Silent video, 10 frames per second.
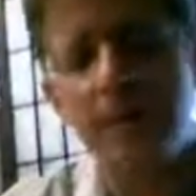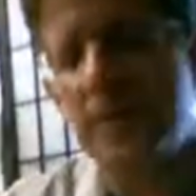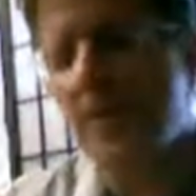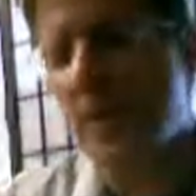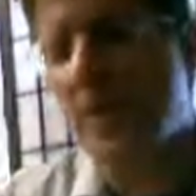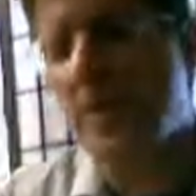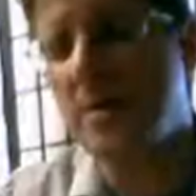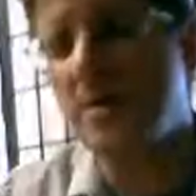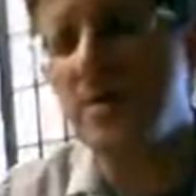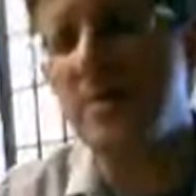minor on
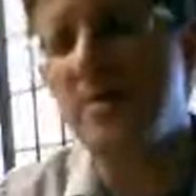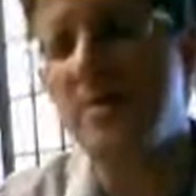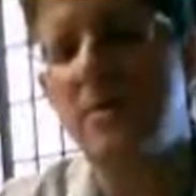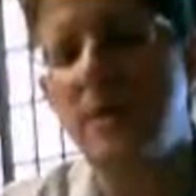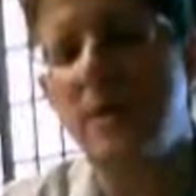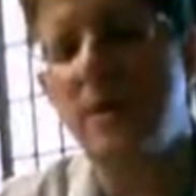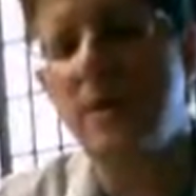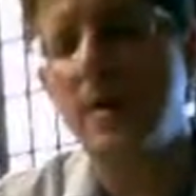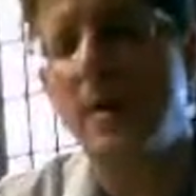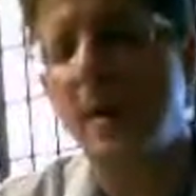2,
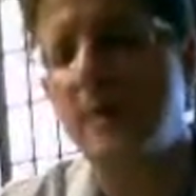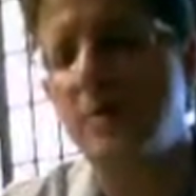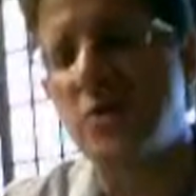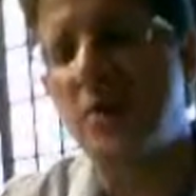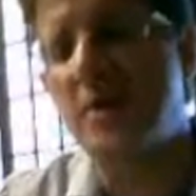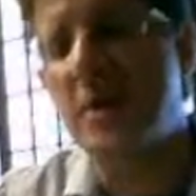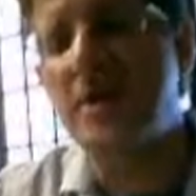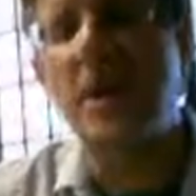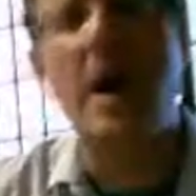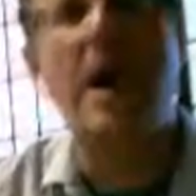F sharp on
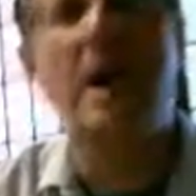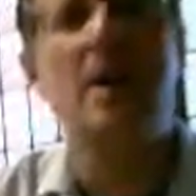9,